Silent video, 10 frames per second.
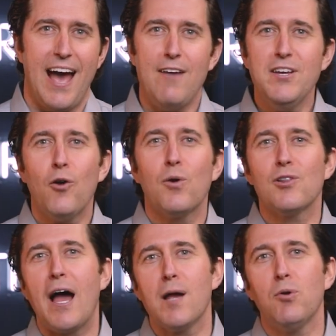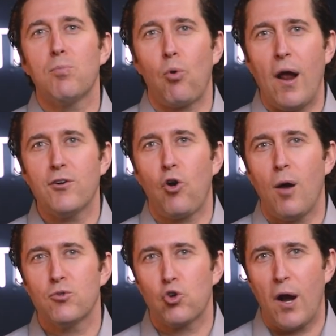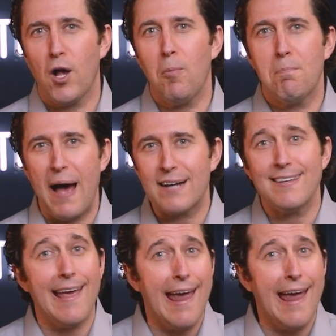Having a reliable breadcrumb trail back to